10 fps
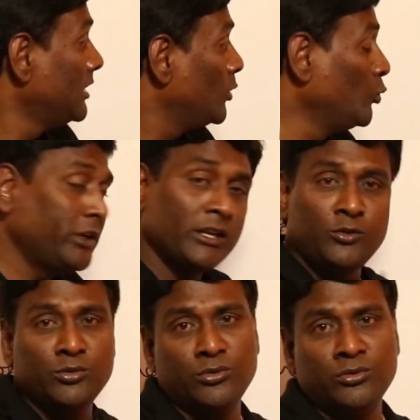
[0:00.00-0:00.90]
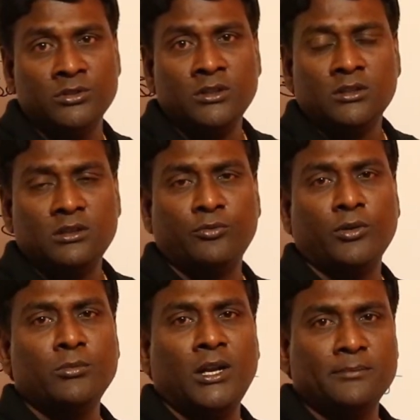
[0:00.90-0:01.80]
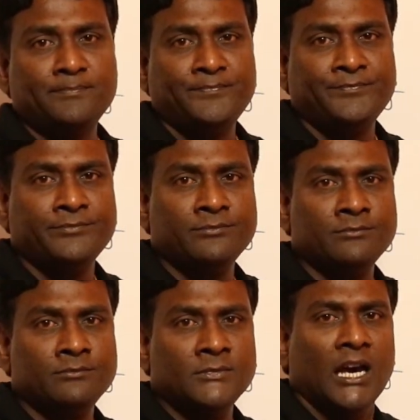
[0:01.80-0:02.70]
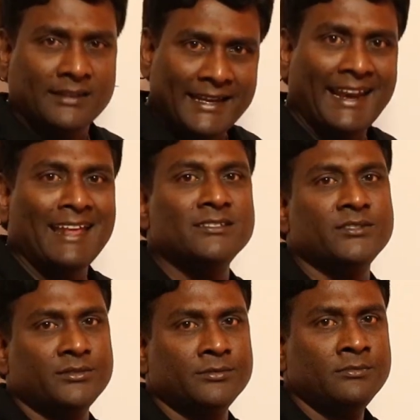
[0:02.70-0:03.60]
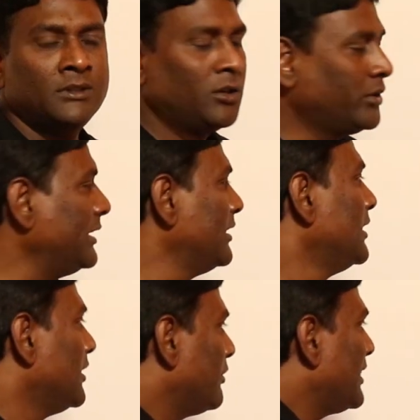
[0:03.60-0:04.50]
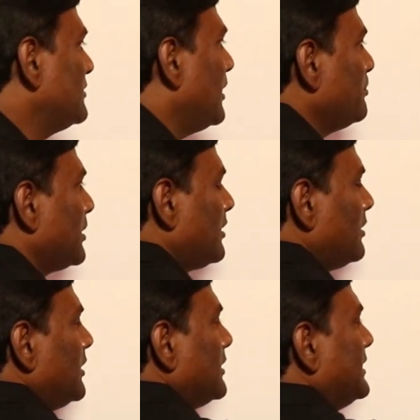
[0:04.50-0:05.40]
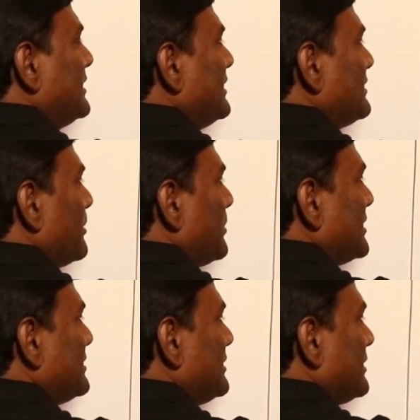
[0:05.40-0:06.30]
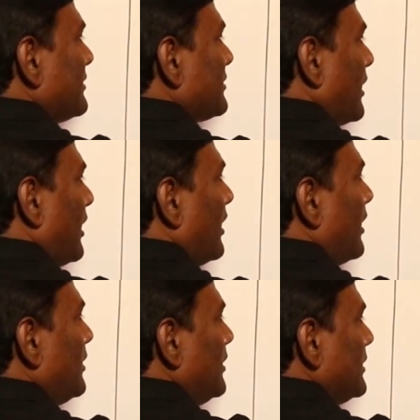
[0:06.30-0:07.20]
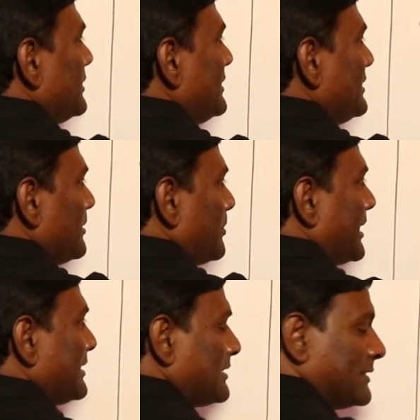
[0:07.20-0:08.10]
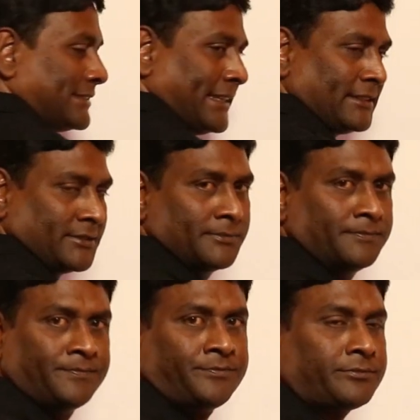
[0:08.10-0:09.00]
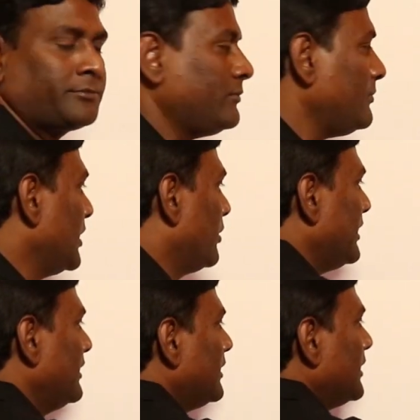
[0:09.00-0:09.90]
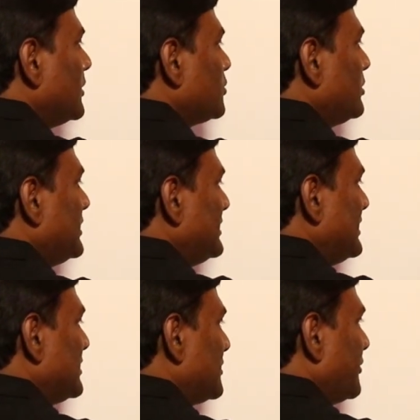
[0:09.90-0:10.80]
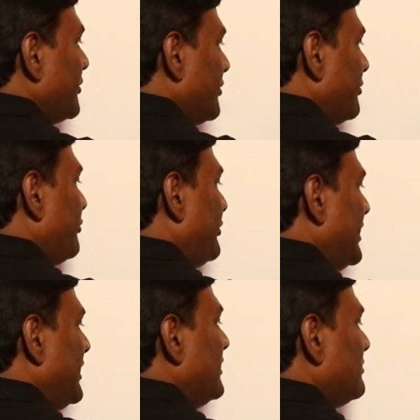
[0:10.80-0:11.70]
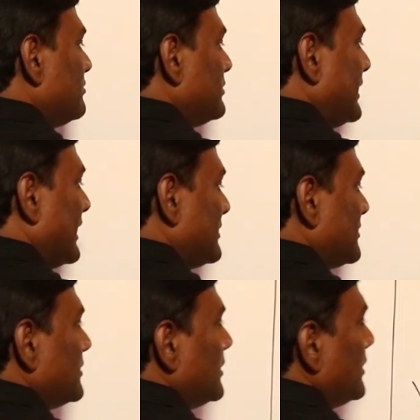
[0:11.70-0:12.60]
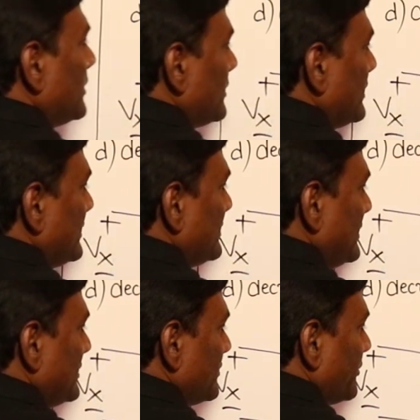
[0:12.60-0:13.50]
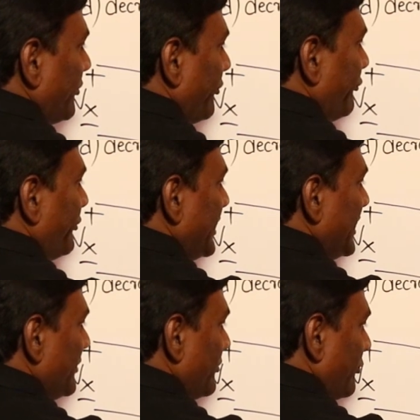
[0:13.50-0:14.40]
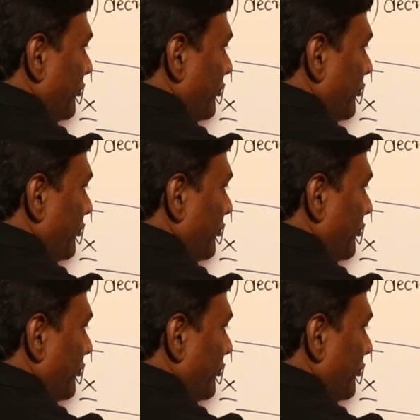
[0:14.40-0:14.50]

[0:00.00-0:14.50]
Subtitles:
we can use the formula or the analysis. Okay, for example, this is some resistance R, this is some resistance X. Okay, so this is Vx, this is Vy.